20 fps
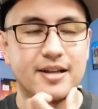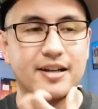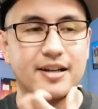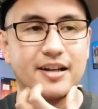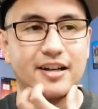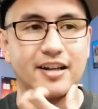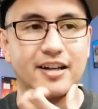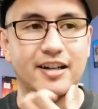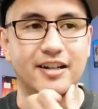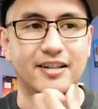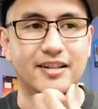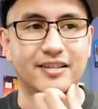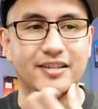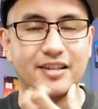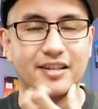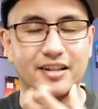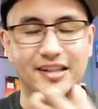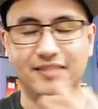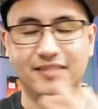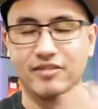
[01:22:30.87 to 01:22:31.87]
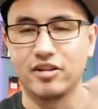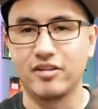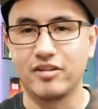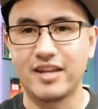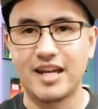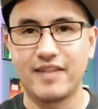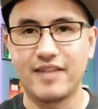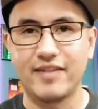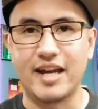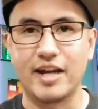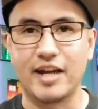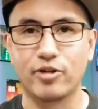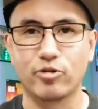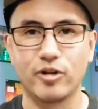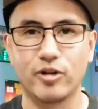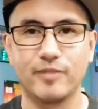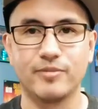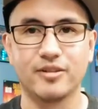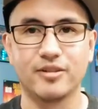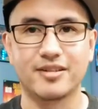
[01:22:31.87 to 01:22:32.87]
Even though they have
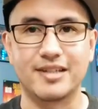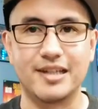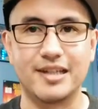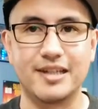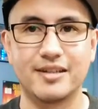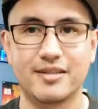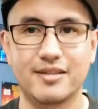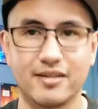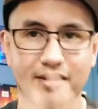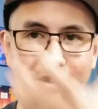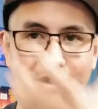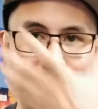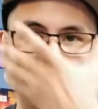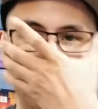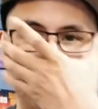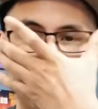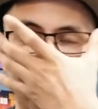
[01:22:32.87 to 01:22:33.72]
Android built into them,